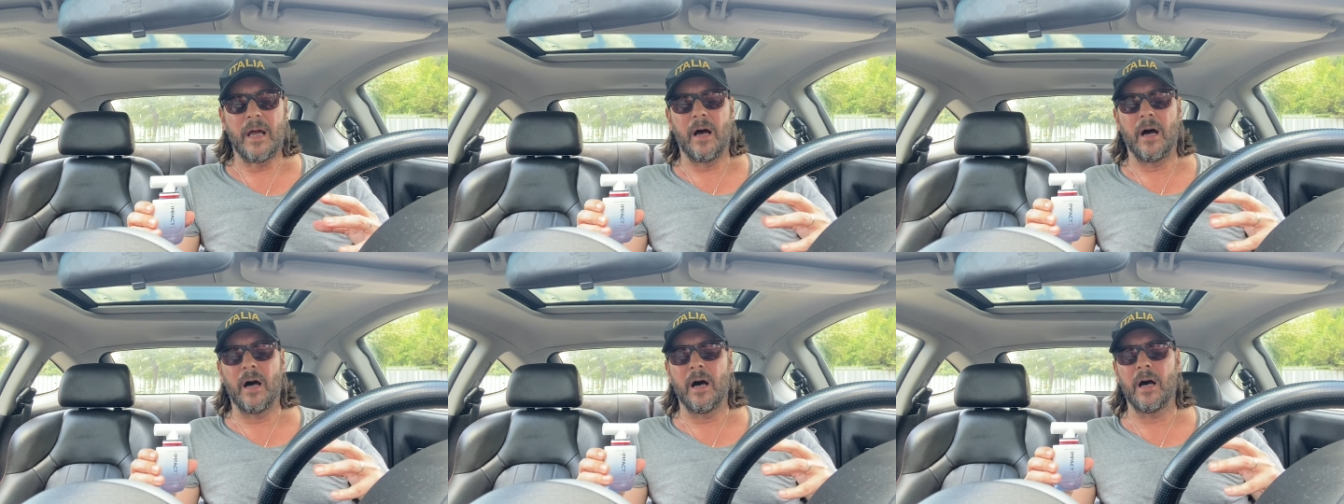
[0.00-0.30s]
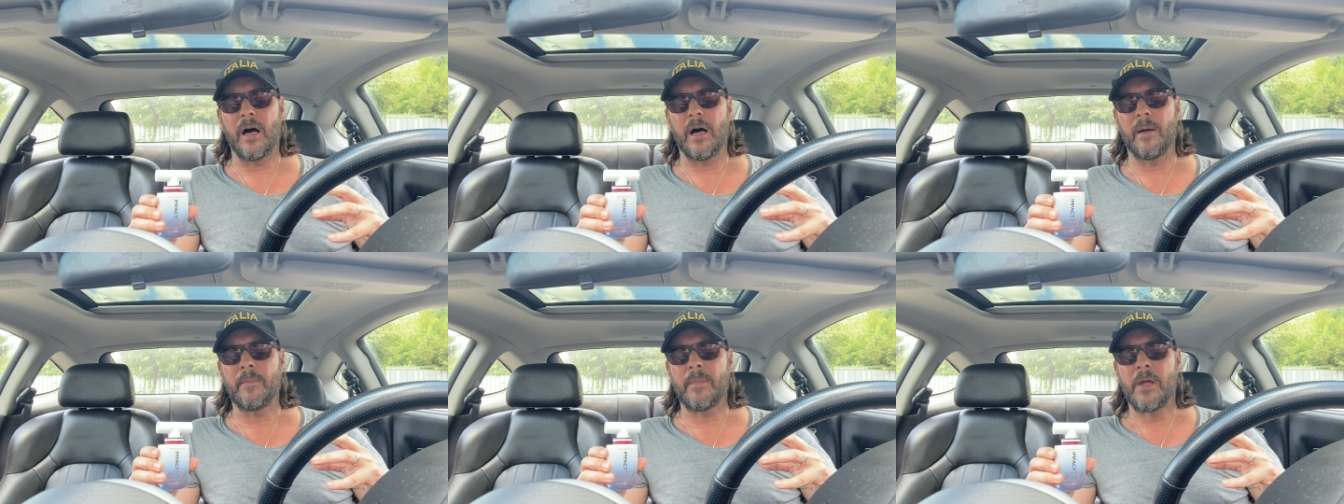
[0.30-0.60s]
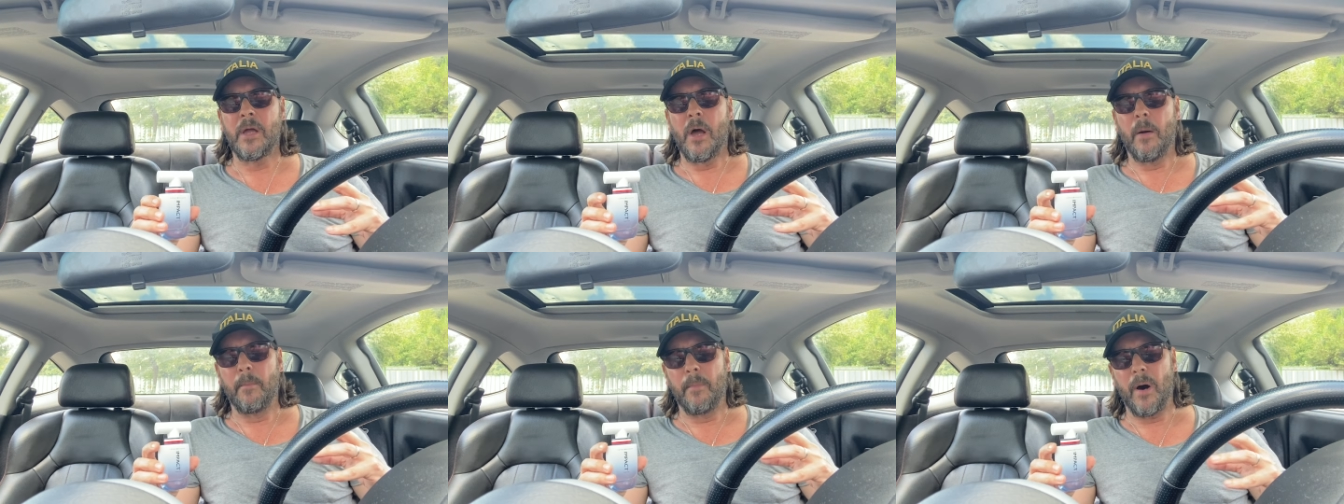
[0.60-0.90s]
um,
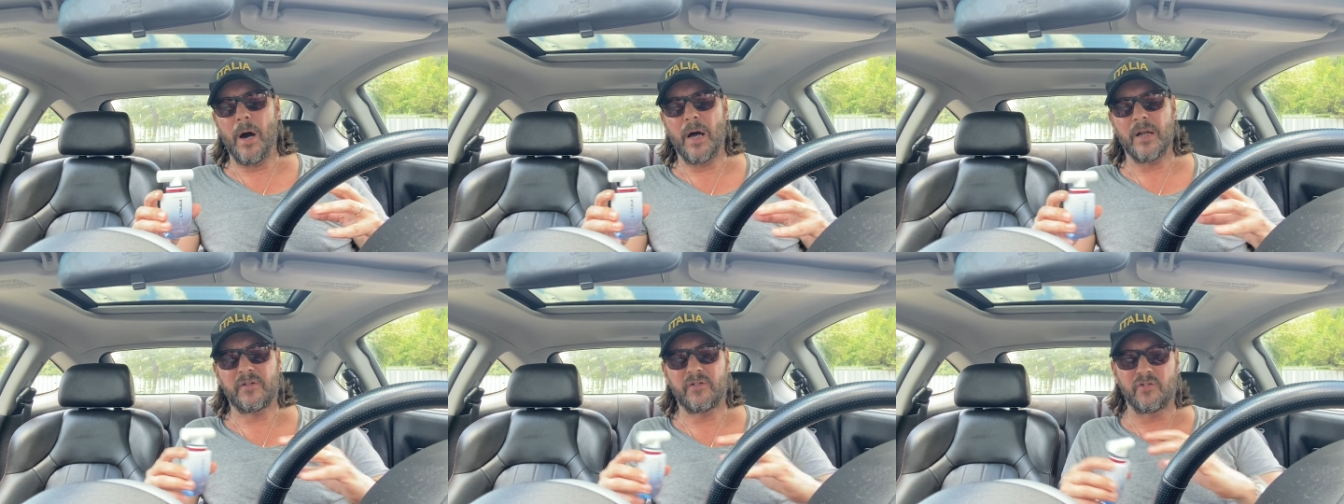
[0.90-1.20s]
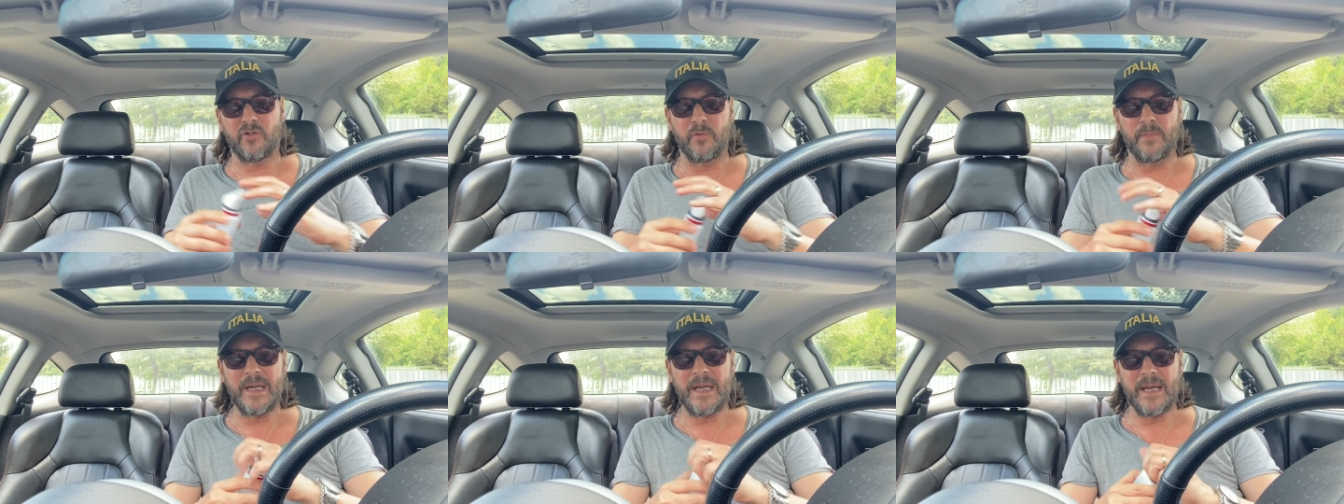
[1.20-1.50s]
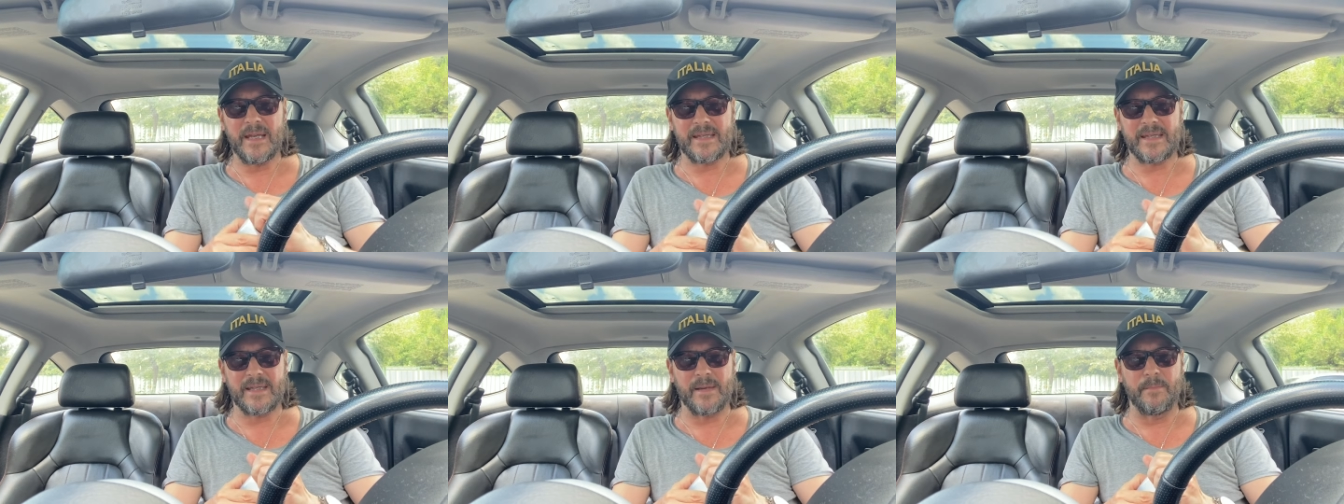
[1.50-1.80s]
but to me,
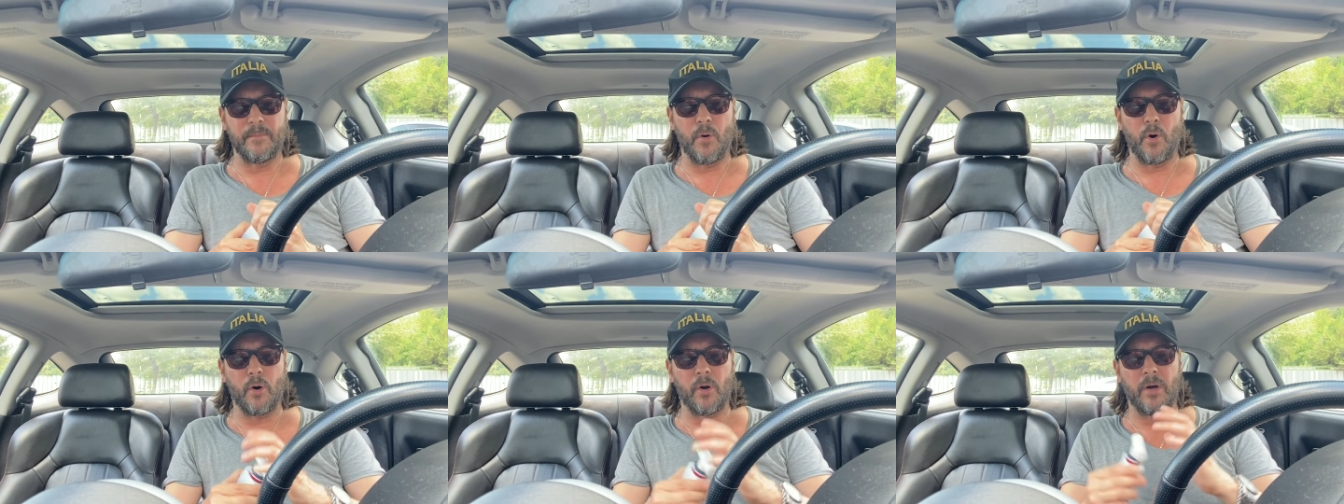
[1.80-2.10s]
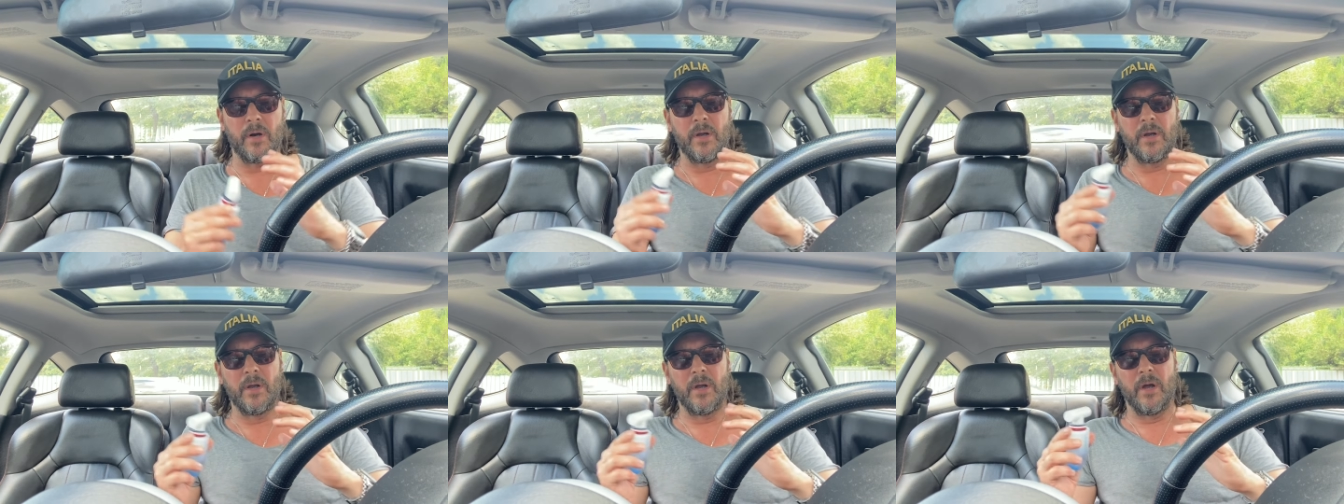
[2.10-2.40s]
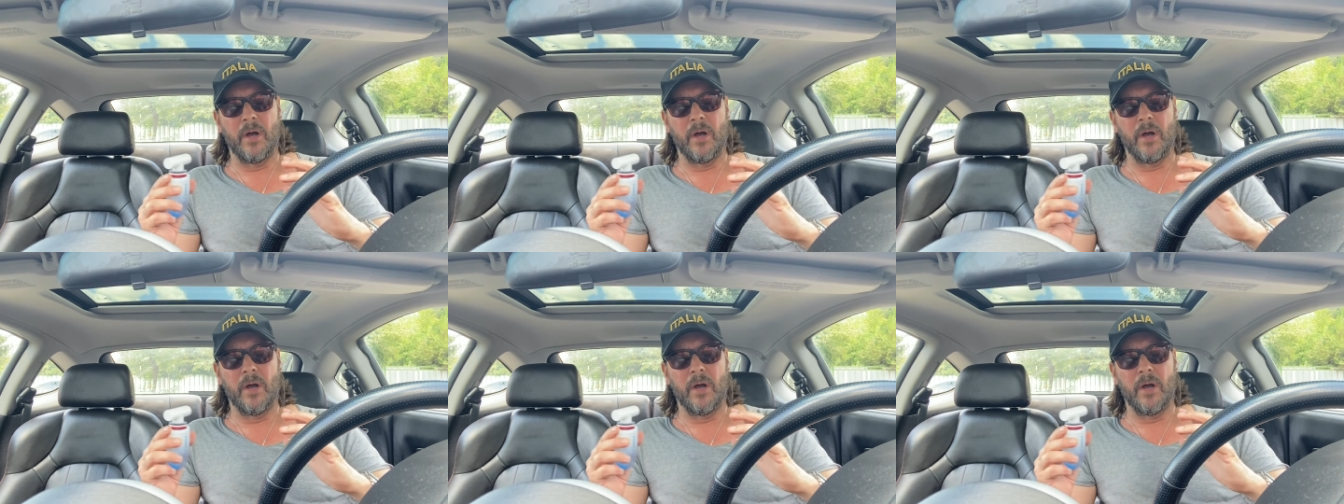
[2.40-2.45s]
it's a more